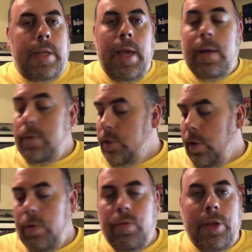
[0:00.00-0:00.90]
Yeah,
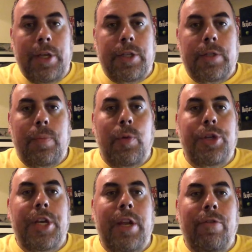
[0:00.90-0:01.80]
so really just
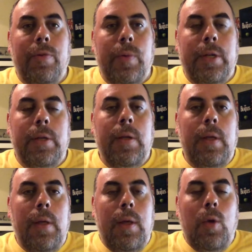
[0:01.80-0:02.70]
appreciate everyone
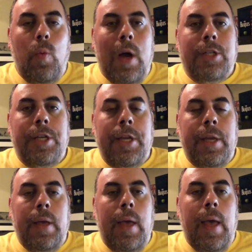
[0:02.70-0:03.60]

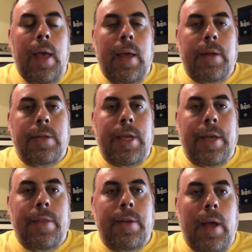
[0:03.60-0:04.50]
watching and
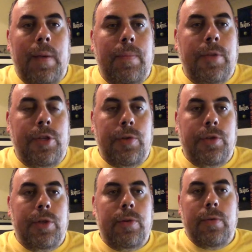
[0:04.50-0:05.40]
taking the time to do
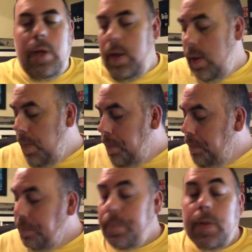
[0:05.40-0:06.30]
so.
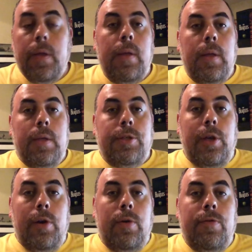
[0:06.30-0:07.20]

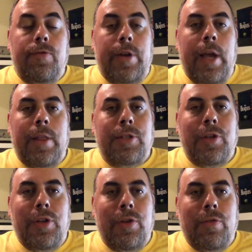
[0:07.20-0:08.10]
So for now, that's
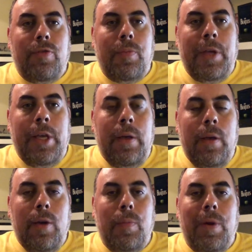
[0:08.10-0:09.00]
going to do it for me.
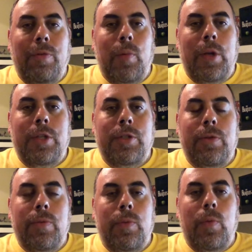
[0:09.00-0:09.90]
Hope everyone is
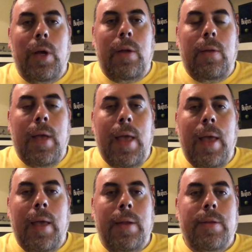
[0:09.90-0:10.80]
doing well,
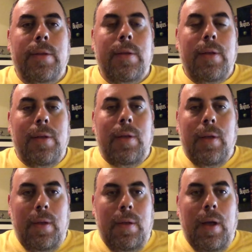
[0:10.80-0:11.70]
and
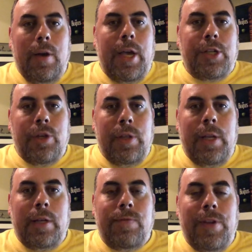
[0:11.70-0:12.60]
I'll catch you on the
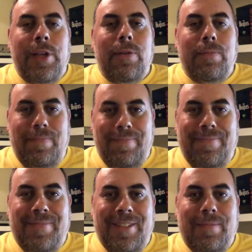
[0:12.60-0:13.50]
next video.
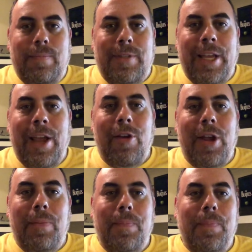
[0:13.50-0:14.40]
Take care now.